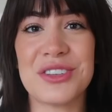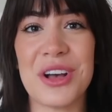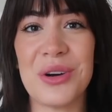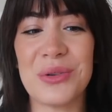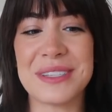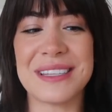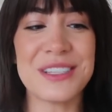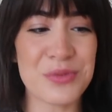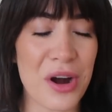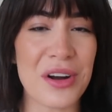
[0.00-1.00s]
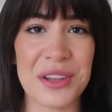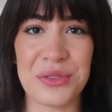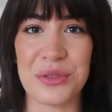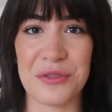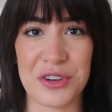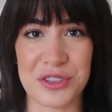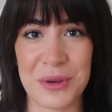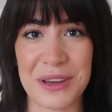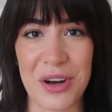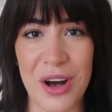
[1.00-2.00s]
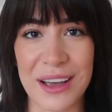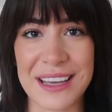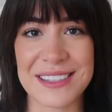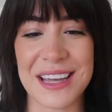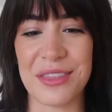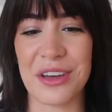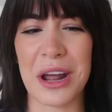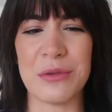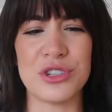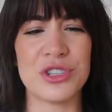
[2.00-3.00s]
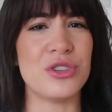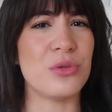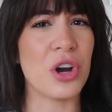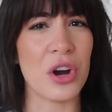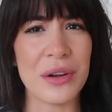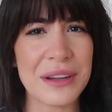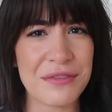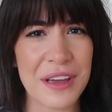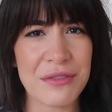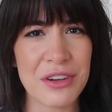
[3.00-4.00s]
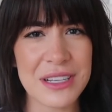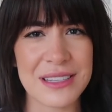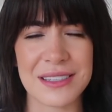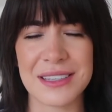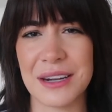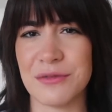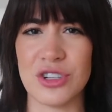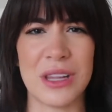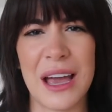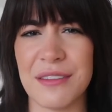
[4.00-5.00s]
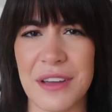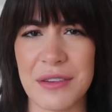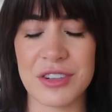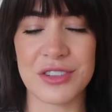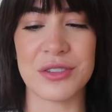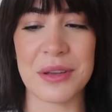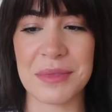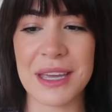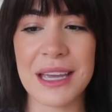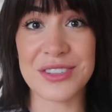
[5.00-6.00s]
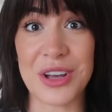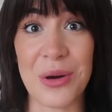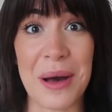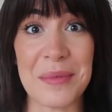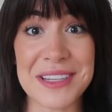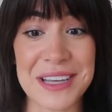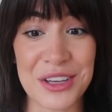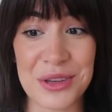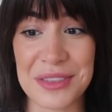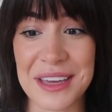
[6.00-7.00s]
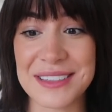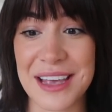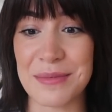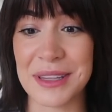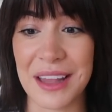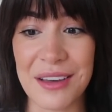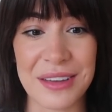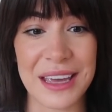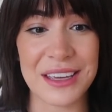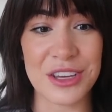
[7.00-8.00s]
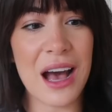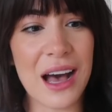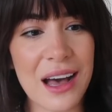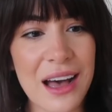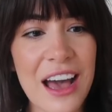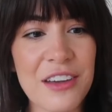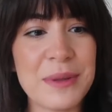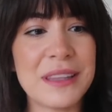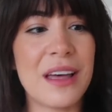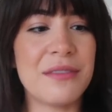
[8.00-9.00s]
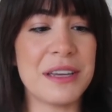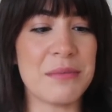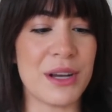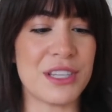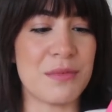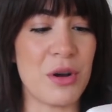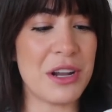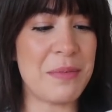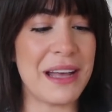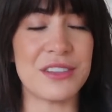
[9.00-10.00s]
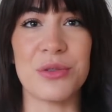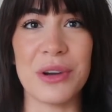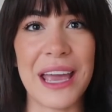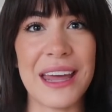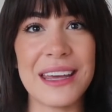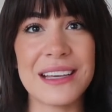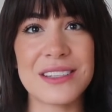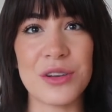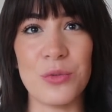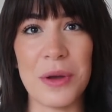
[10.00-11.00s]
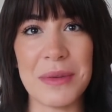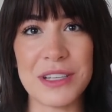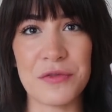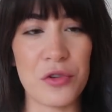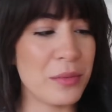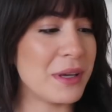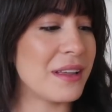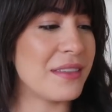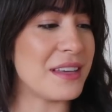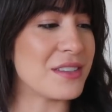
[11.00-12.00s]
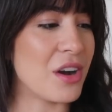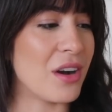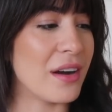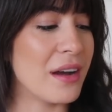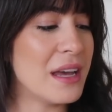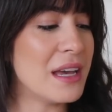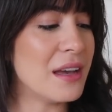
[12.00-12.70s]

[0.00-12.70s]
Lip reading: So, since we're already through the first week of August, I thought I would just do current favorites instead of July favorites or something. So, I'm gonna tell you things I've been loving. I've been loving my Smarty Pants Organics women's formula. These are